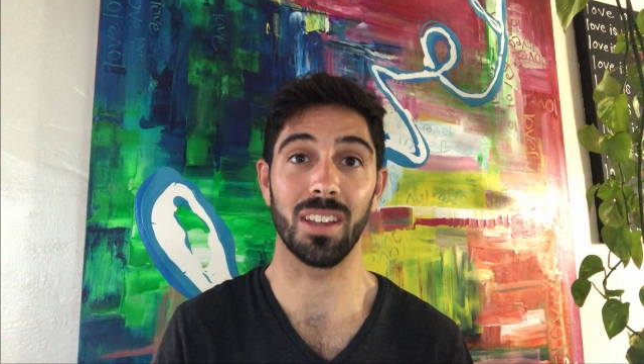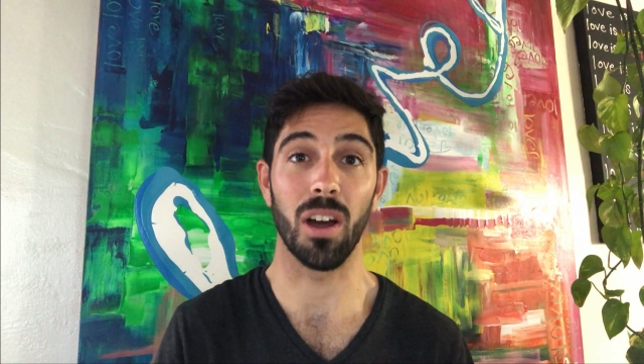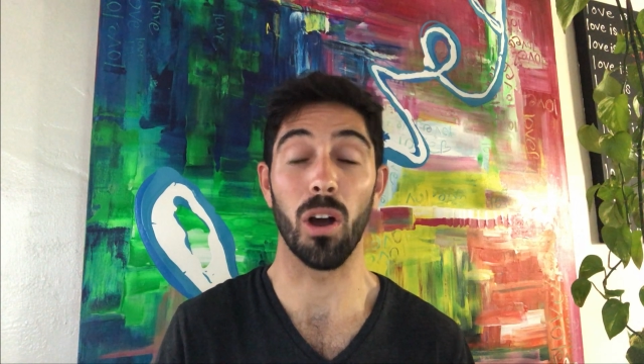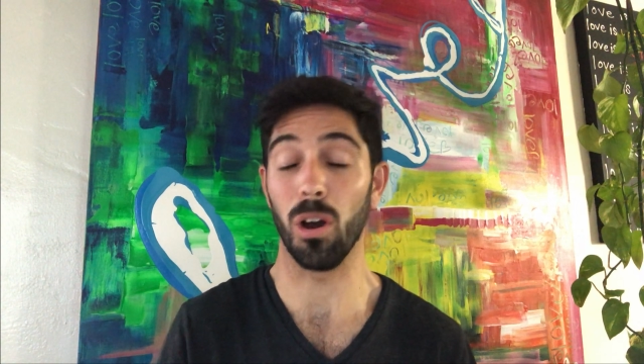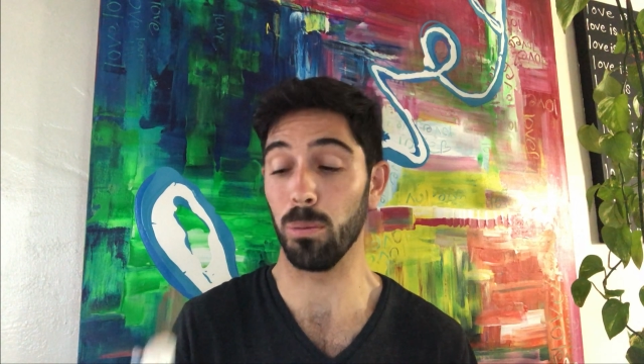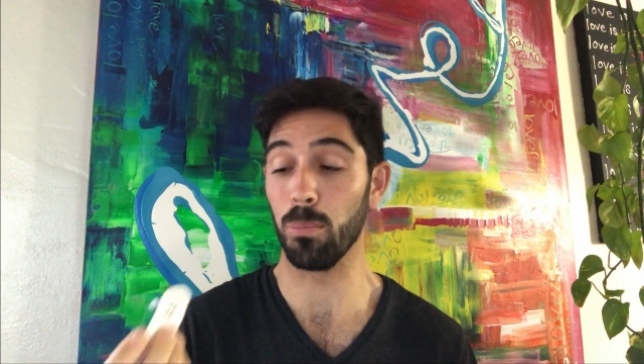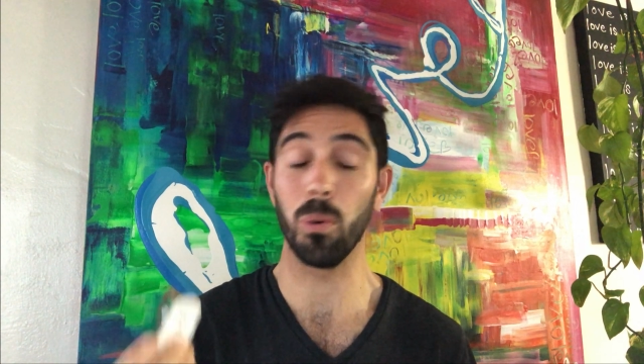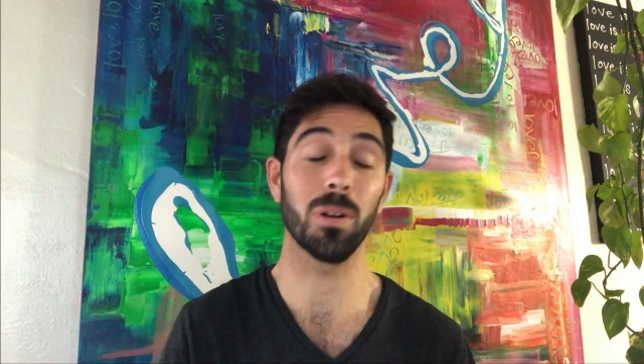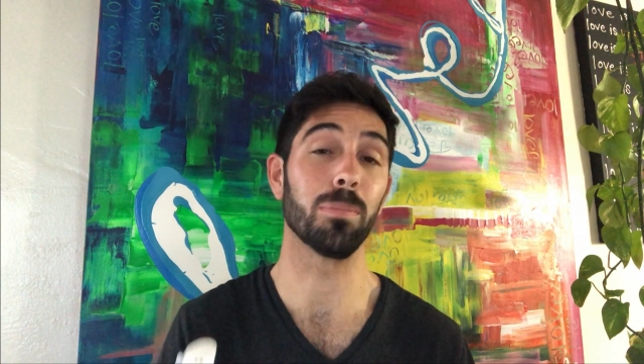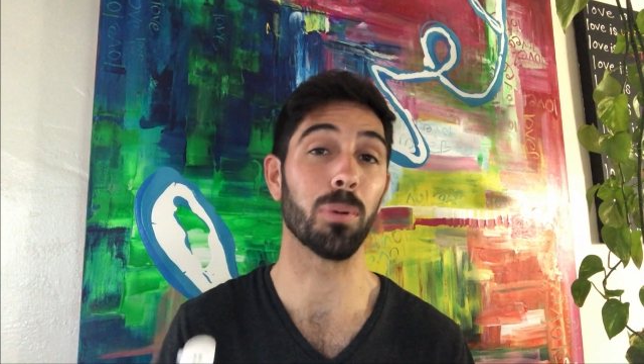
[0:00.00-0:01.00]
are
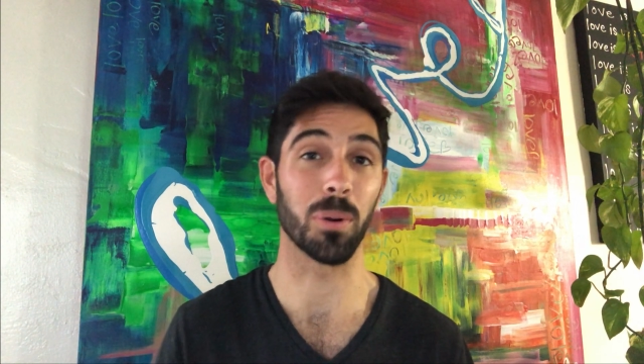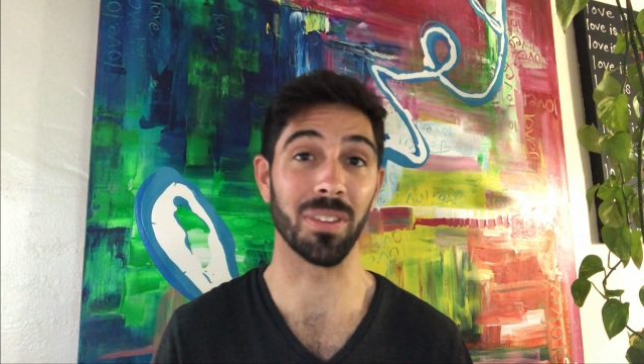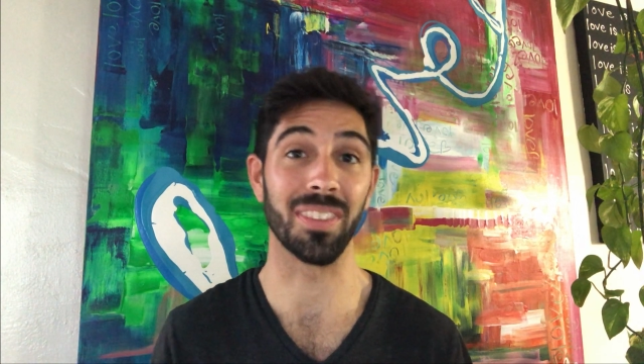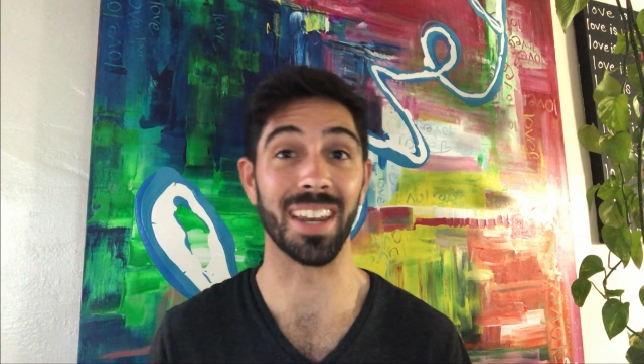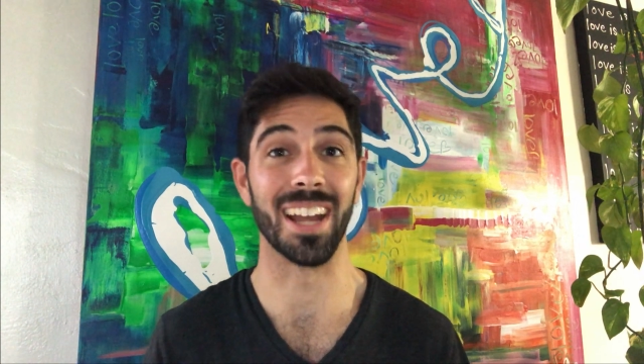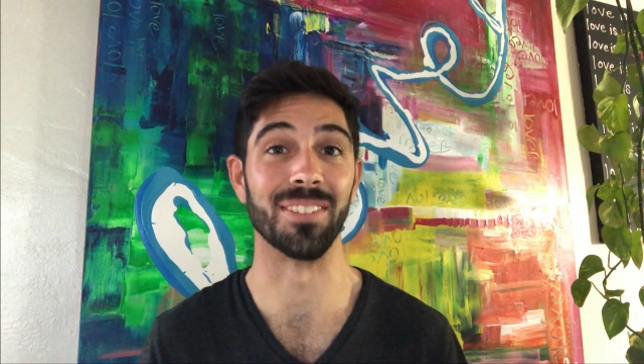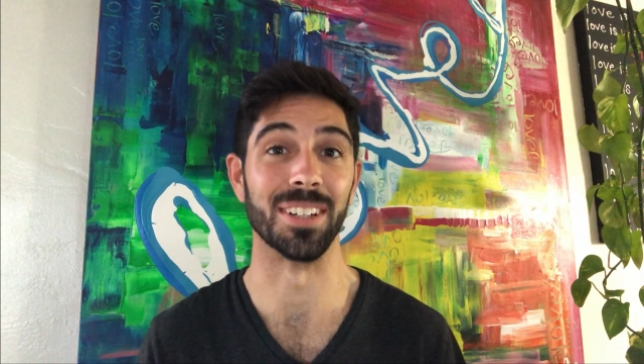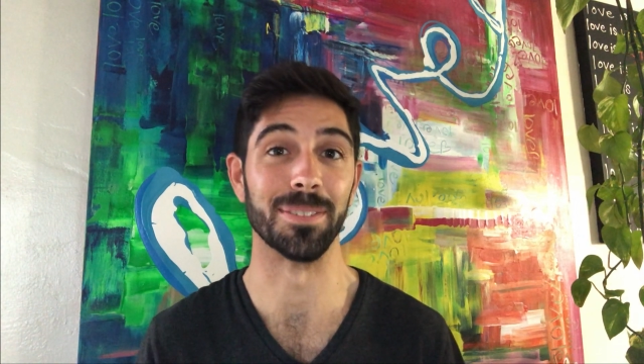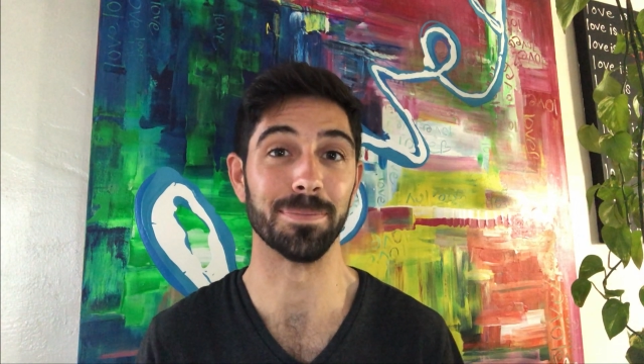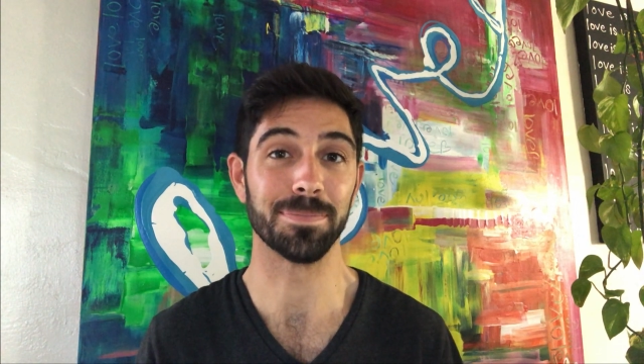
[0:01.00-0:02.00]
more important than
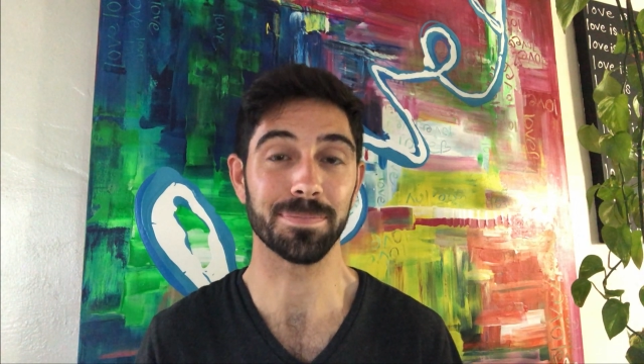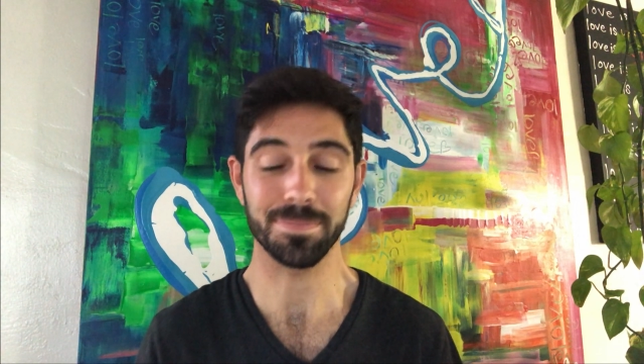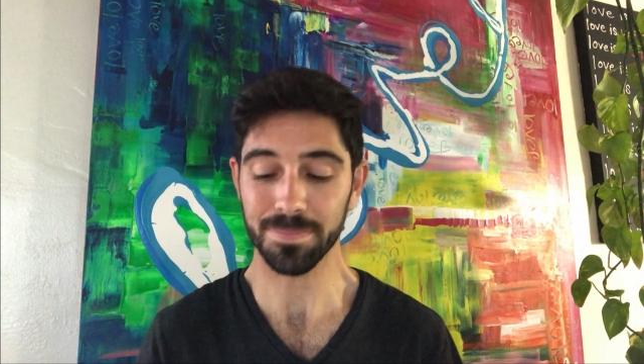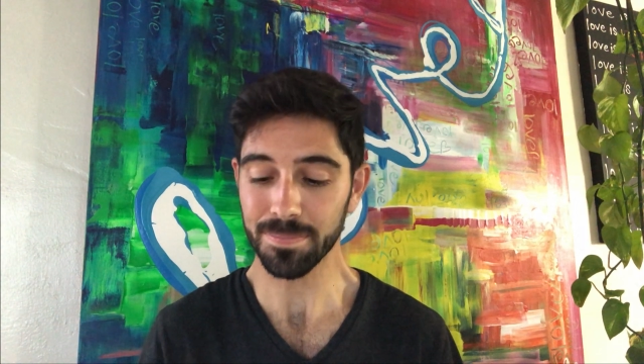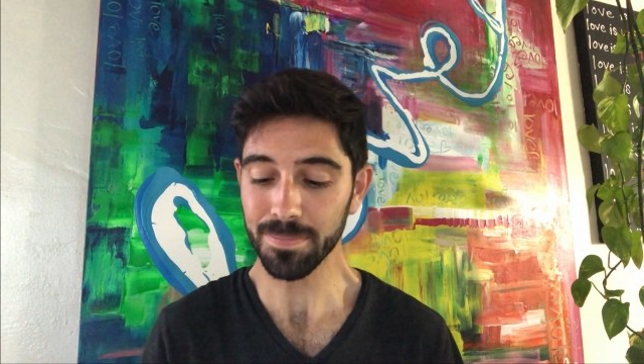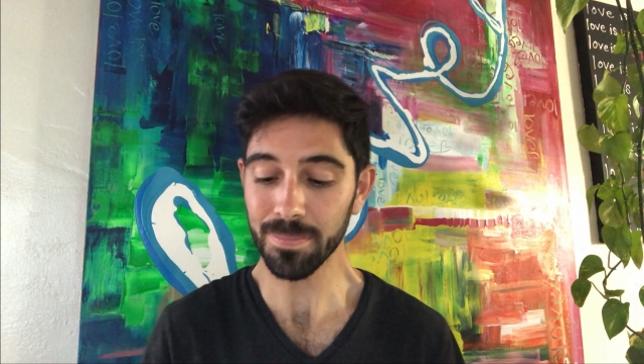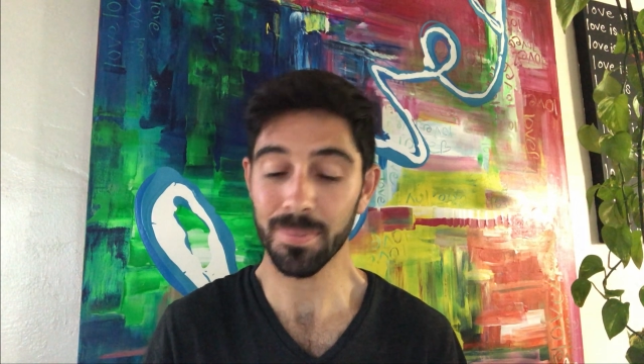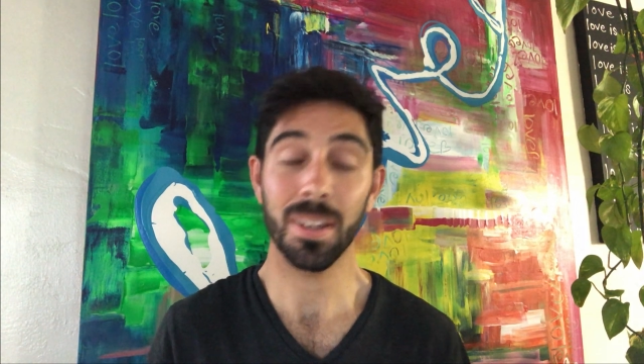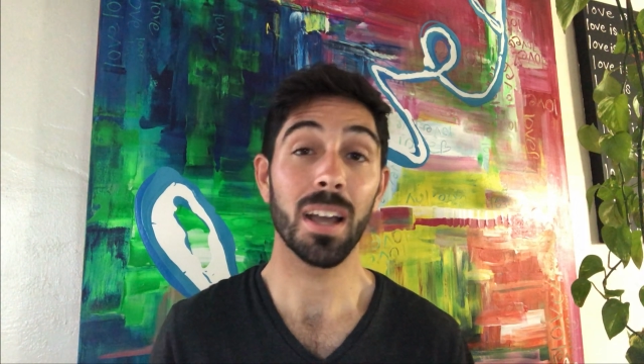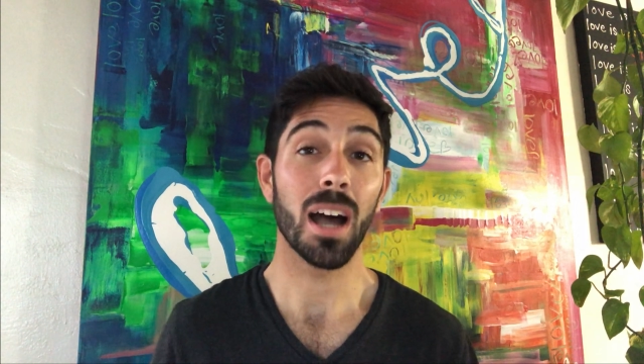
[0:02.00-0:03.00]
ever.
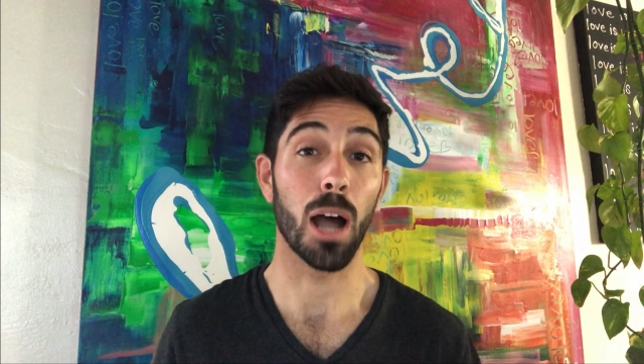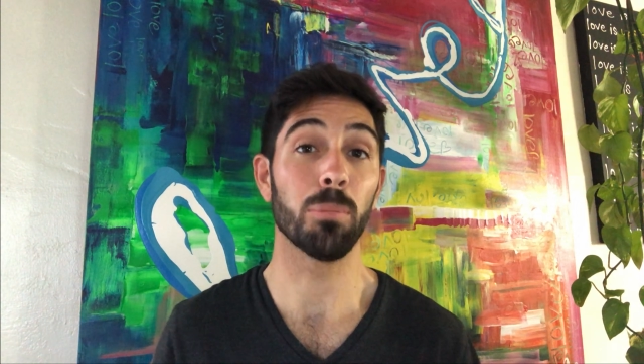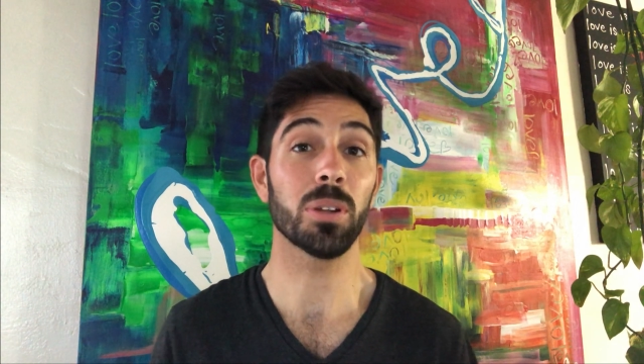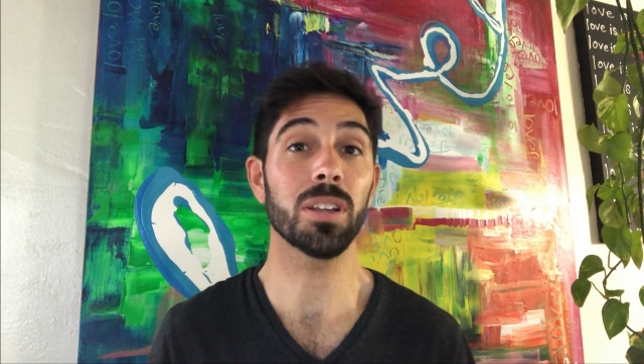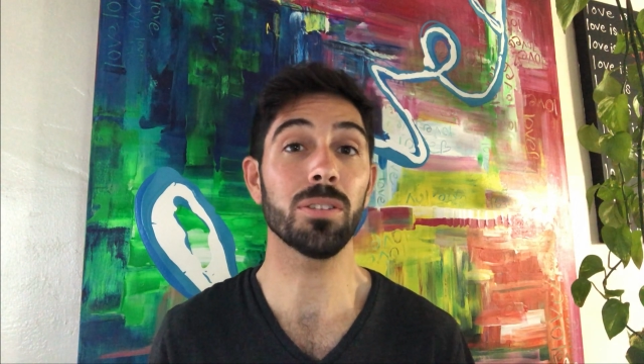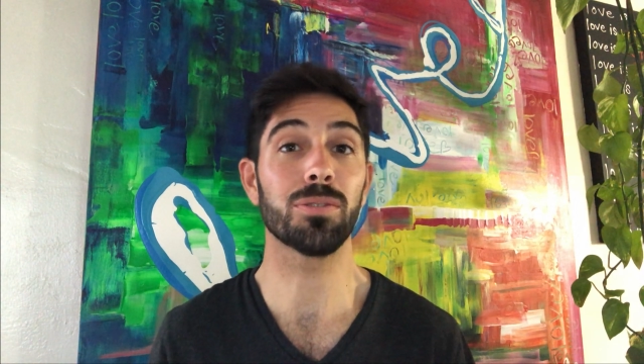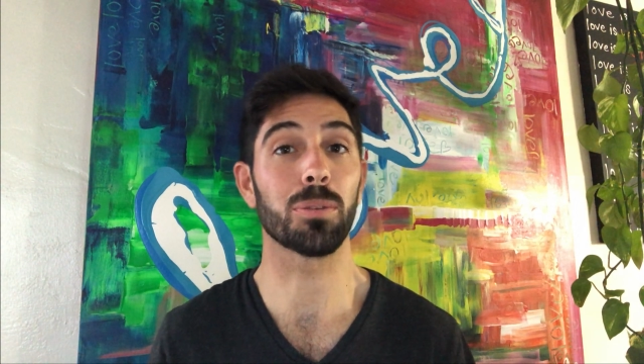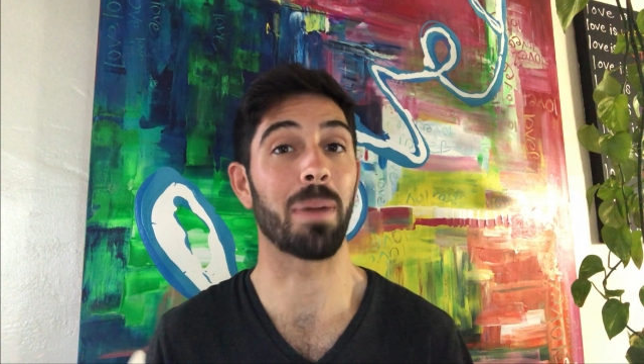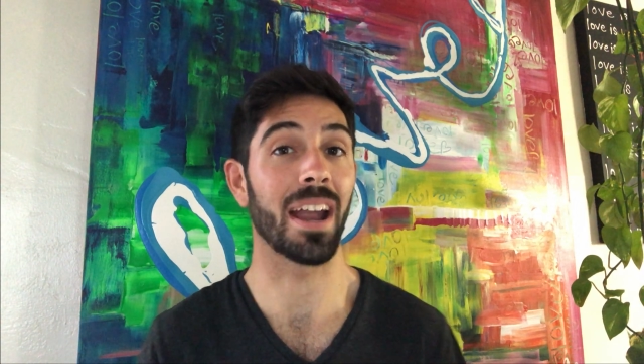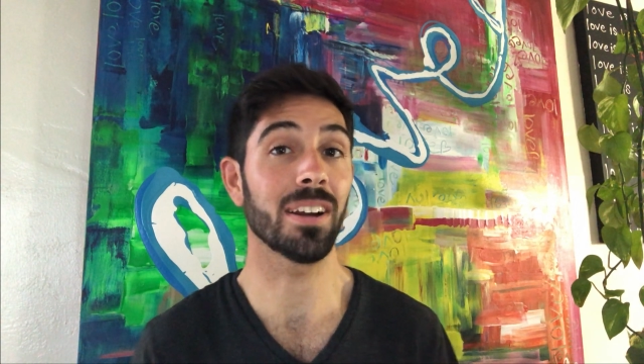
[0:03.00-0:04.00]
I'm looking for
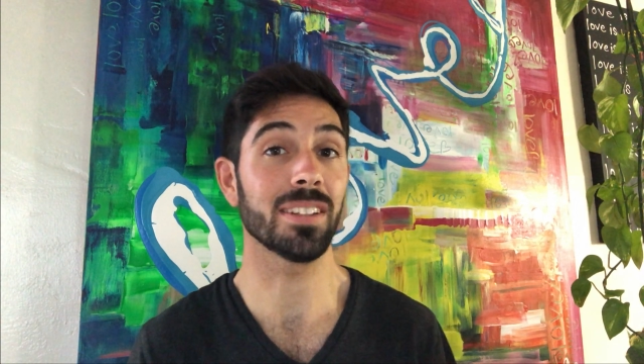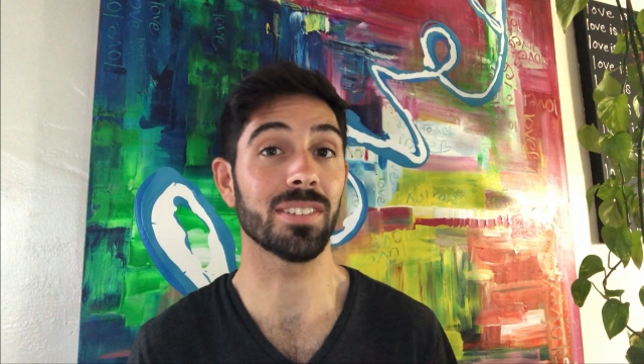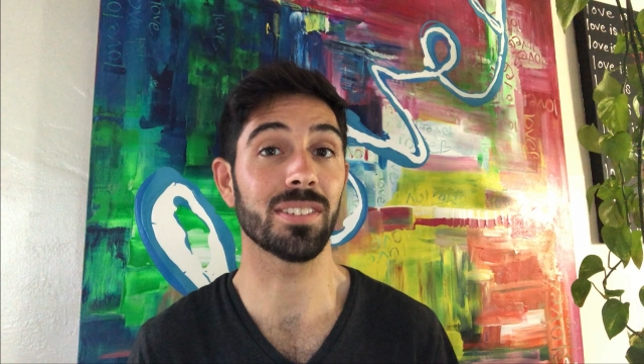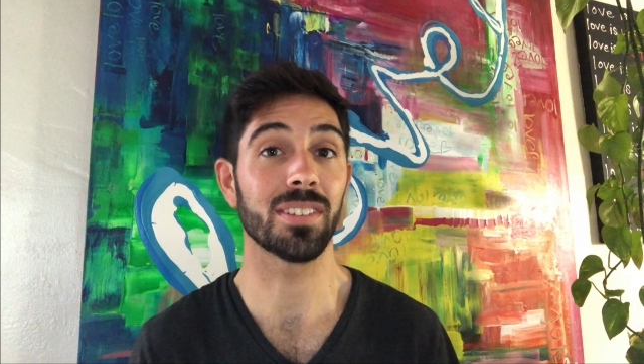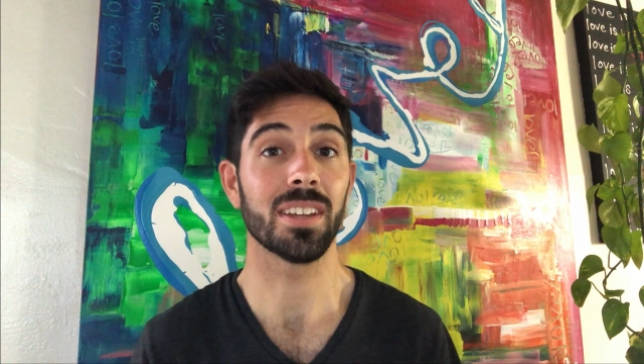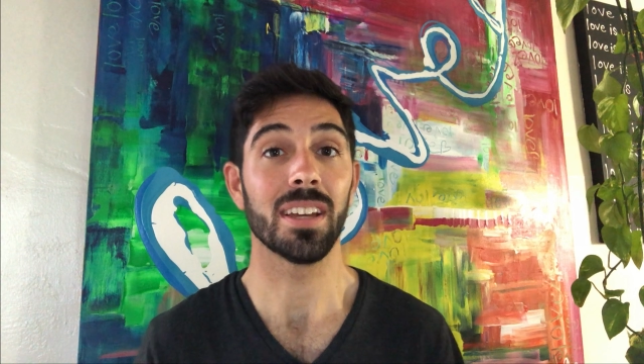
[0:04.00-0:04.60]
parents,